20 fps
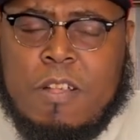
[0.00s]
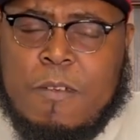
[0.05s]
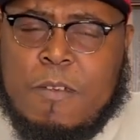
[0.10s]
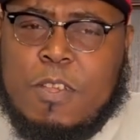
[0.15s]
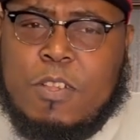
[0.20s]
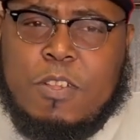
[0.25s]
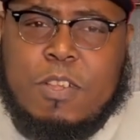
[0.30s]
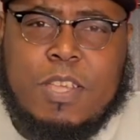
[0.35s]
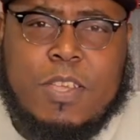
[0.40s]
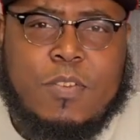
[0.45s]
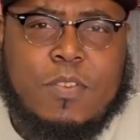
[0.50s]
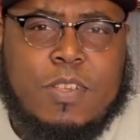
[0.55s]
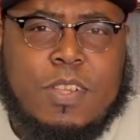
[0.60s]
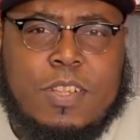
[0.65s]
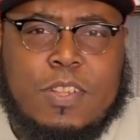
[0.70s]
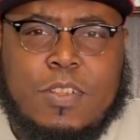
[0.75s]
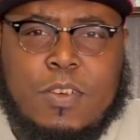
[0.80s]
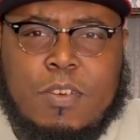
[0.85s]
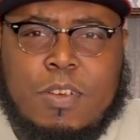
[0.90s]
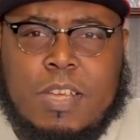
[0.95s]
You know, even,
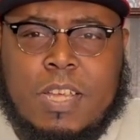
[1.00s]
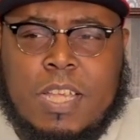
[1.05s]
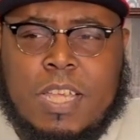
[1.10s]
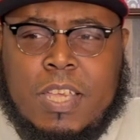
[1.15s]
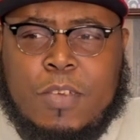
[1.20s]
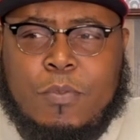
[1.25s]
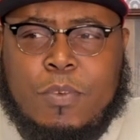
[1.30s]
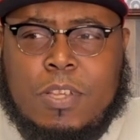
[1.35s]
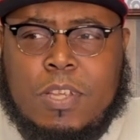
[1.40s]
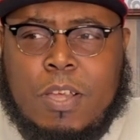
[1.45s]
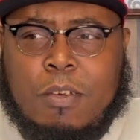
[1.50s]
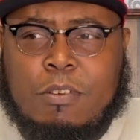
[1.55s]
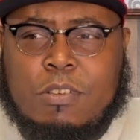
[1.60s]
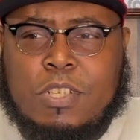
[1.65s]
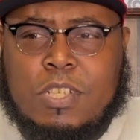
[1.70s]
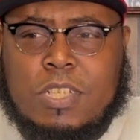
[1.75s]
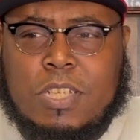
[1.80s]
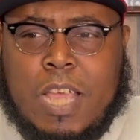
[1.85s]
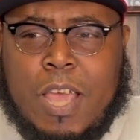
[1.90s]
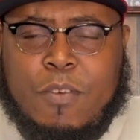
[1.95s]
you know, again, we are
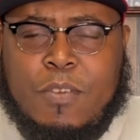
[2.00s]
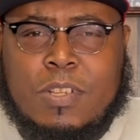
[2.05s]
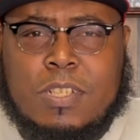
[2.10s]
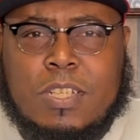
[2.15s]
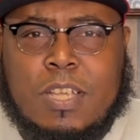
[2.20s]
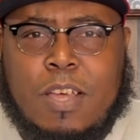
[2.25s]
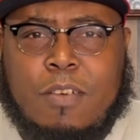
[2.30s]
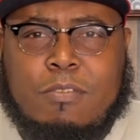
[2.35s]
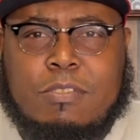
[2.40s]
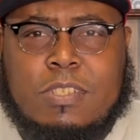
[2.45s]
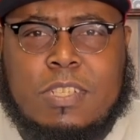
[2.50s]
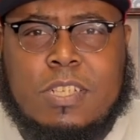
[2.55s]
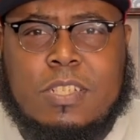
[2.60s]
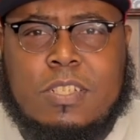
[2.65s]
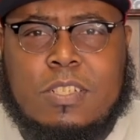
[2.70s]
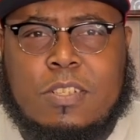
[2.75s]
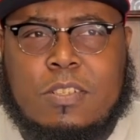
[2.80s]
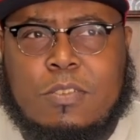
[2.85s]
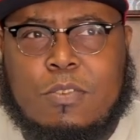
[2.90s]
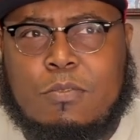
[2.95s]
having this
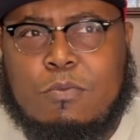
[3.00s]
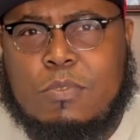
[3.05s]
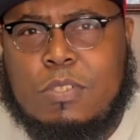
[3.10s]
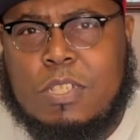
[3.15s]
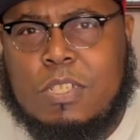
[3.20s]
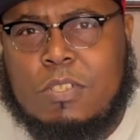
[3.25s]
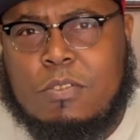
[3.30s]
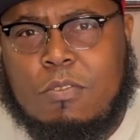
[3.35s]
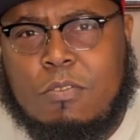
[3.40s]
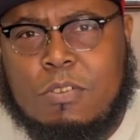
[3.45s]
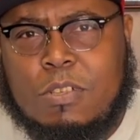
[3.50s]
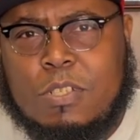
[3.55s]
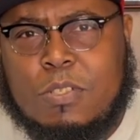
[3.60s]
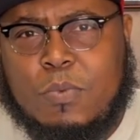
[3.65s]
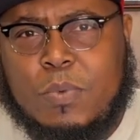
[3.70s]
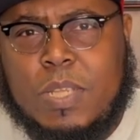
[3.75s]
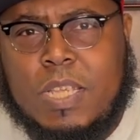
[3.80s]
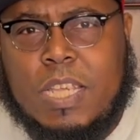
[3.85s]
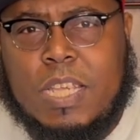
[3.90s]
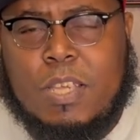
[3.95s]
conversation on this
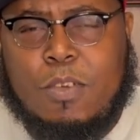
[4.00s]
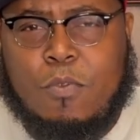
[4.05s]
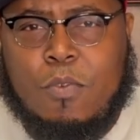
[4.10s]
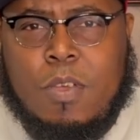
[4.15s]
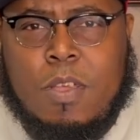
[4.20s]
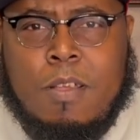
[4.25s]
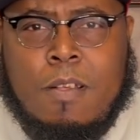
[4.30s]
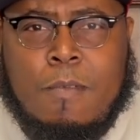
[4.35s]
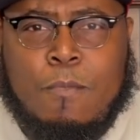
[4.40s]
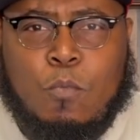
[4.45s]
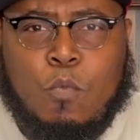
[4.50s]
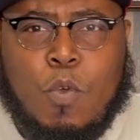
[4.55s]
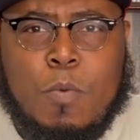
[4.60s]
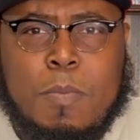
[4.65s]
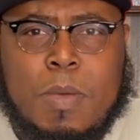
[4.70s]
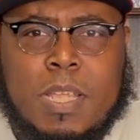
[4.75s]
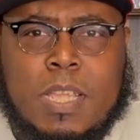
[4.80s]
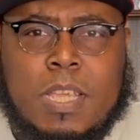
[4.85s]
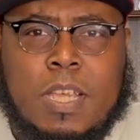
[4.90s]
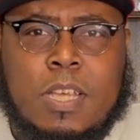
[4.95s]
weekend with
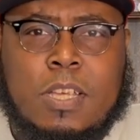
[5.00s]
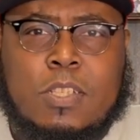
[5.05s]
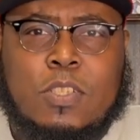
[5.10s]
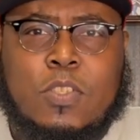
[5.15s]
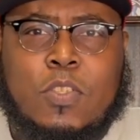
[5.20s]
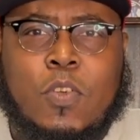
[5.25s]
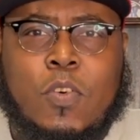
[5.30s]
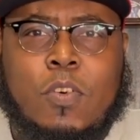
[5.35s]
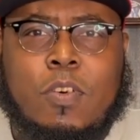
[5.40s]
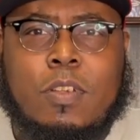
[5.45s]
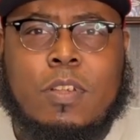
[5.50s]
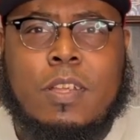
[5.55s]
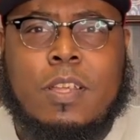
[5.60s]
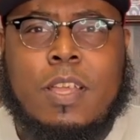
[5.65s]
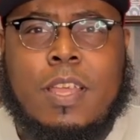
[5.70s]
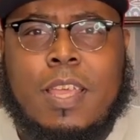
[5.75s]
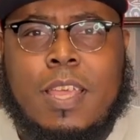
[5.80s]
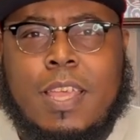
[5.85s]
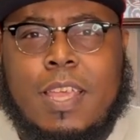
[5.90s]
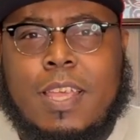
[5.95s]
my youngest daughter.
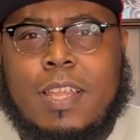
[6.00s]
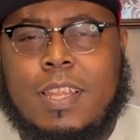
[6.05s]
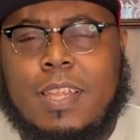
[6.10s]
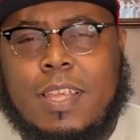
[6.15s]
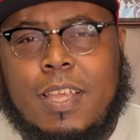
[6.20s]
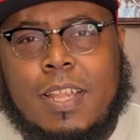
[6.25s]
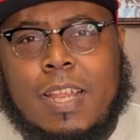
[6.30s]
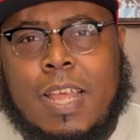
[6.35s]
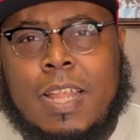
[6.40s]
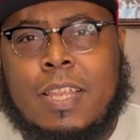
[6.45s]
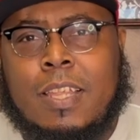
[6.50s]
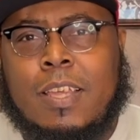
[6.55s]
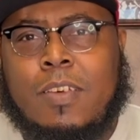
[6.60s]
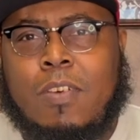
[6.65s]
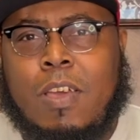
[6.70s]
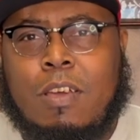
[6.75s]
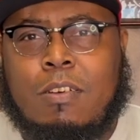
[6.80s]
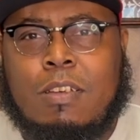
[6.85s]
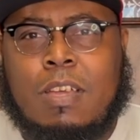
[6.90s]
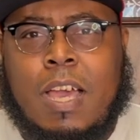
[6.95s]
And then I
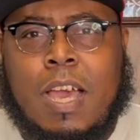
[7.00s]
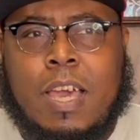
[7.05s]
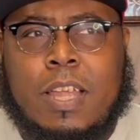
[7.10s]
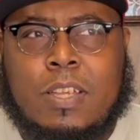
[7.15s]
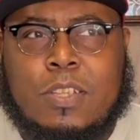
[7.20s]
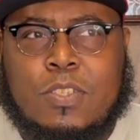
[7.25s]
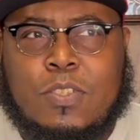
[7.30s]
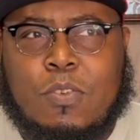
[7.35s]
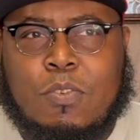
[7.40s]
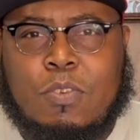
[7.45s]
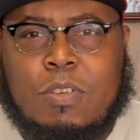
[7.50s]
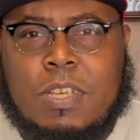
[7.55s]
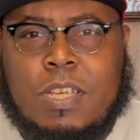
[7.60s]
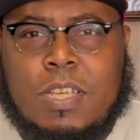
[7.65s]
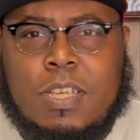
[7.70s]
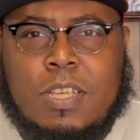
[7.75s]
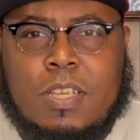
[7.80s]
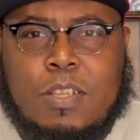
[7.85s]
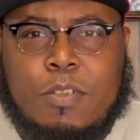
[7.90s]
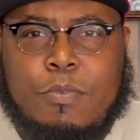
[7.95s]
love how God is so
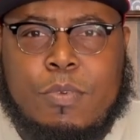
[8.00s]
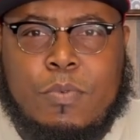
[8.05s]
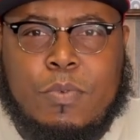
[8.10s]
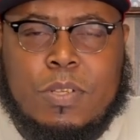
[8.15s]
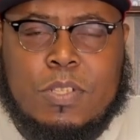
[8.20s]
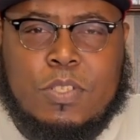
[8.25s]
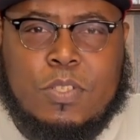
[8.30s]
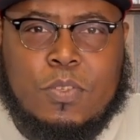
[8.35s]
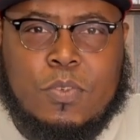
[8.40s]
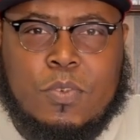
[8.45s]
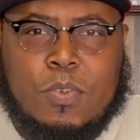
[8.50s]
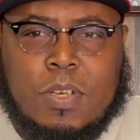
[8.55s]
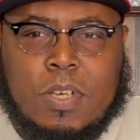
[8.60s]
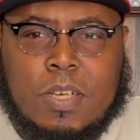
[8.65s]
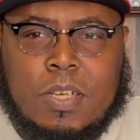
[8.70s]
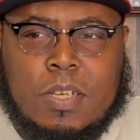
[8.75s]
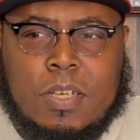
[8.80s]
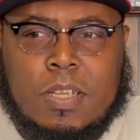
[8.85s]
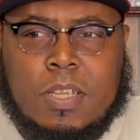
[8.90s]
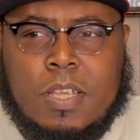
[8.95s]
good. You know, we went
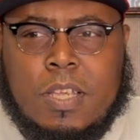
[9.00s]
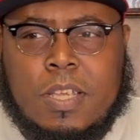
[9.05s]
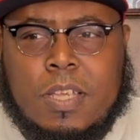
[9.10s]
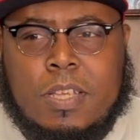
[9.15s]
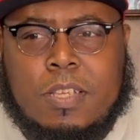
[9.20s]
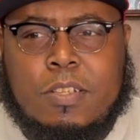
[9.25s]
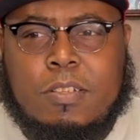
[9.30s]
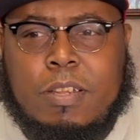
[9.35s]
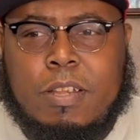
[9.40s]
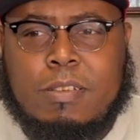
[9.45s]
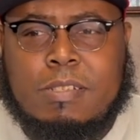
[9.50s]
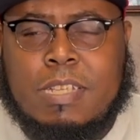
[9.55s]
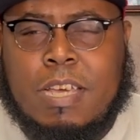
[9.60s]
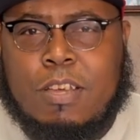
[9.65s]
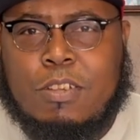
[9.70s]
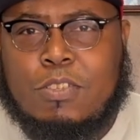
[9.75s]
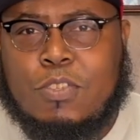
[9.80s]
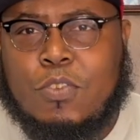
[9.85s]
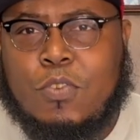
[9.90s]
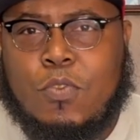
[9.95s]
to, they was out
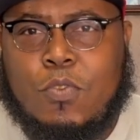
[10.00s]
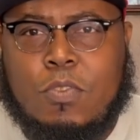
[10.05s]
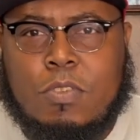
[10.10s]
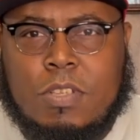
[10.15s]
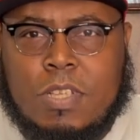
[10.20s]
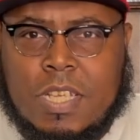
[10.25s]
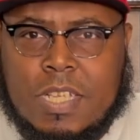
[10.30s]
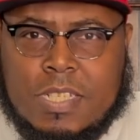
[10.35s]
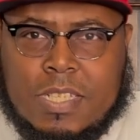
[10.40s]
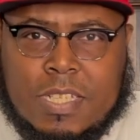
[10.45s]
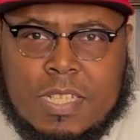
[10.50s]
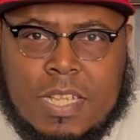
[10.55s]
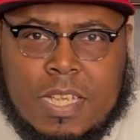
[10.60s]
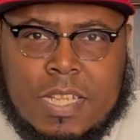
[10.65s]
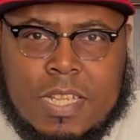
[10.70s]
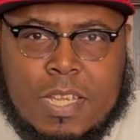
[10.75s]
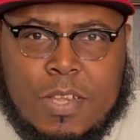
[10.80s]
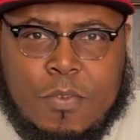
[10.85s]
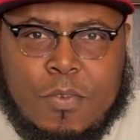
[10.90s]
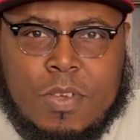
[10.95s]
of school on yesterday
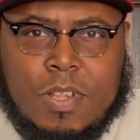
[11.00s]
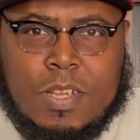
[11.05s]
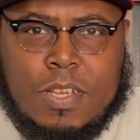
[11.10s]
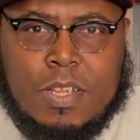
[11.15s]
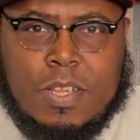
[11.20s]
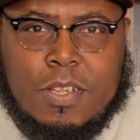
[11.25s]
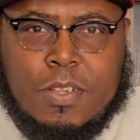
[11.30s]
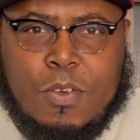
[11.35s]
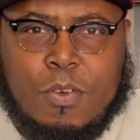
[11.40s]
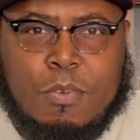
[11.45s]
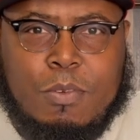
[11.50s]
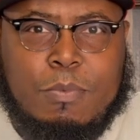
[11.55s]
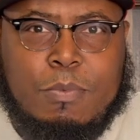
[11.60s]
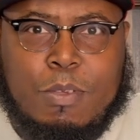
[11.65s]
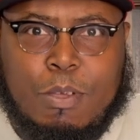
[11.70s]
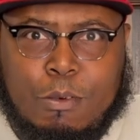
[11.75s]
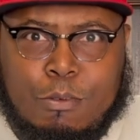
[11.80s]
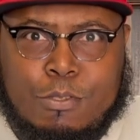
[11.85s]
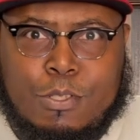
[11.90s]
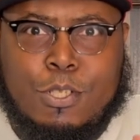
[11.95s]
and they wanted to
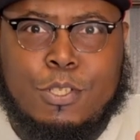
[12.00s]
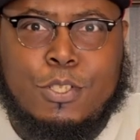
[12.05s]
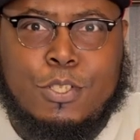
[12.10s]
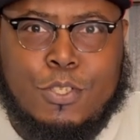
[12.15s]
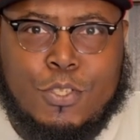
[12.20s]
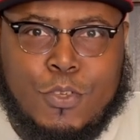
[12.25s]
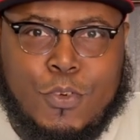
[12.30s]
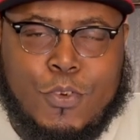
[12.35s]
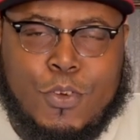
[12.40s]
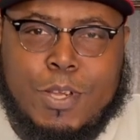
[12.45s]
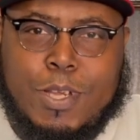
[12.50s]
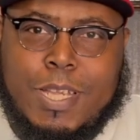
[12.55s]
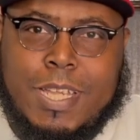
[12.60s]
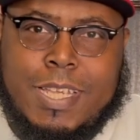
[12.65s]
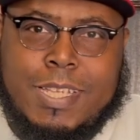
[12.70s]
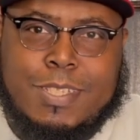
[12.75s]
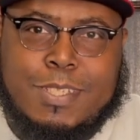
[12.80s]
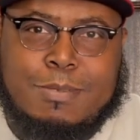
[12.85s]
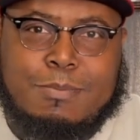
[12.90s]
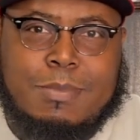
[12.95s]
go to the store and
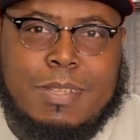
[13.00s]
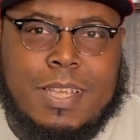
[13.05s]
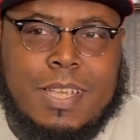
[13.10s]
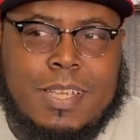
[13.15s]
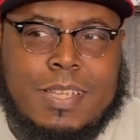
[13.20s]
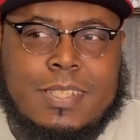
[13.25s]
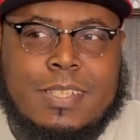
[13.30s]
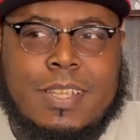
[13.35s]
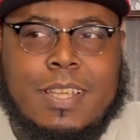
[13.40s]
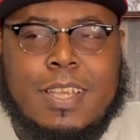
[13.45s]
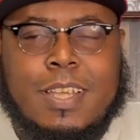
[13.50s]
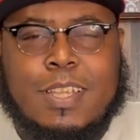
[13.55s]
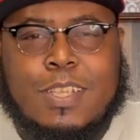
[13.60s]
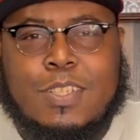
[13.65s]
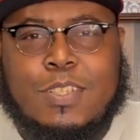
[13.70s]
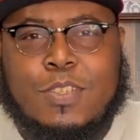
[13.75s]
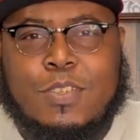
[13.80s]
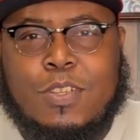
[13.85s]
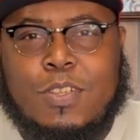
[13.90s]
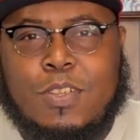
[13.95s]
get some things.
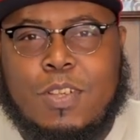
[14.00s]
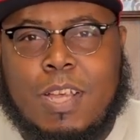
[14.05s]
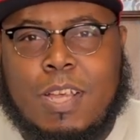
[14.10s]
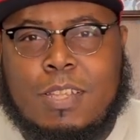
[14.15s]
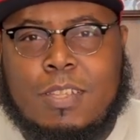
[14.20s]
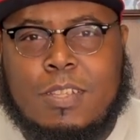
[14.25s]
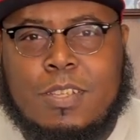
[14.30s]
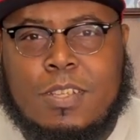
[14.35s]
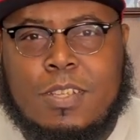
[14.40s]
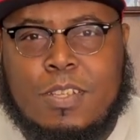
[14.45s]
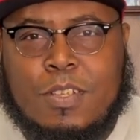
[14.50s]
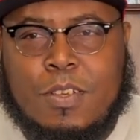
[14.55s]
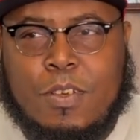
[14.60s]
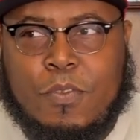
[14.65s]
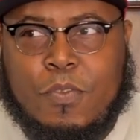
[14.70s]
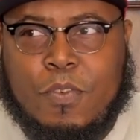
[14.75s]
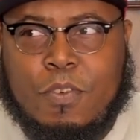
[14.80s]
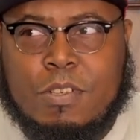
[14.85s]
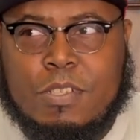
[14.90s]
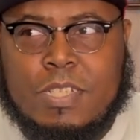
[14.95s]
So, you know, after, you know,
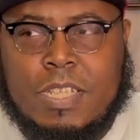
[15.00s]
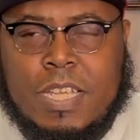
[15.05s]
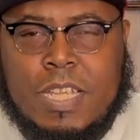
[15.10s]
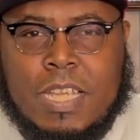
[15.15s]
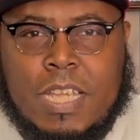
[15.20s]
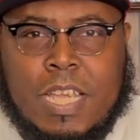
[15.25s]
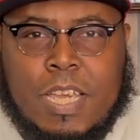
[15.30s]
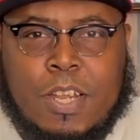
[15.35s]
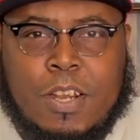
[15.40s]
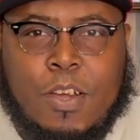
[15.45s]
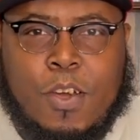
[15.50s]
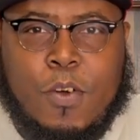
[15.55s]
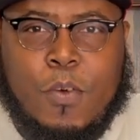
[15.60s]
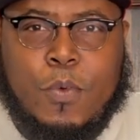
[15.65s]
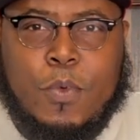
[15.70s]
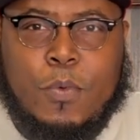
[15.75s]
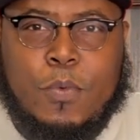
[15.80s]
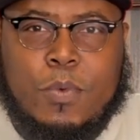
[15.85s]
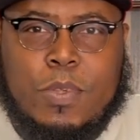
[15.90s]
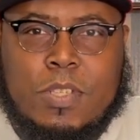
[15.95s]
First Lady got off,
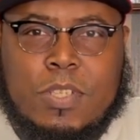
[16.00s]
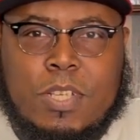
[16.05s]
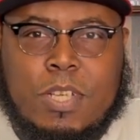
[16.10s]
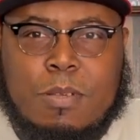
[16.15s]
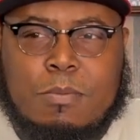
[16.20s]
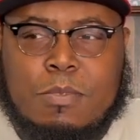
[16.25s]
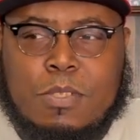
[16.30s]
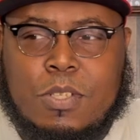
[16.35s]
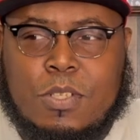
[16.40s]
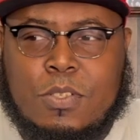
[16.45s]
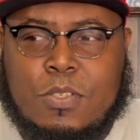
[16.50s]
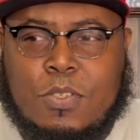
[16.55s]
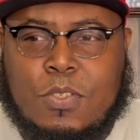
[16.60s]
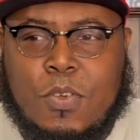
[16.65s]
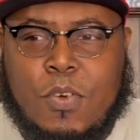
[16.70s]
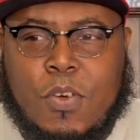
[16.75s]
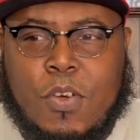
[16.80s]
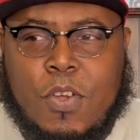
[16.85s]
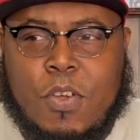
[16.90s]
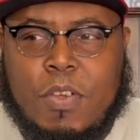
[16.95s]
we took them to the
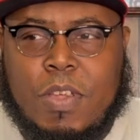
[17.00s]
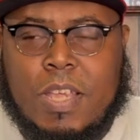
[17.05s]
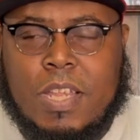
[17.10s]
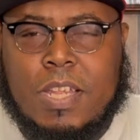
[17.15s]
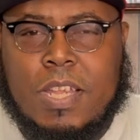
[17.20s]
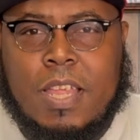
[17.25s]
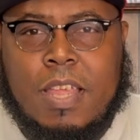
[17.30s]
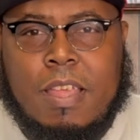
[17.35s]
store.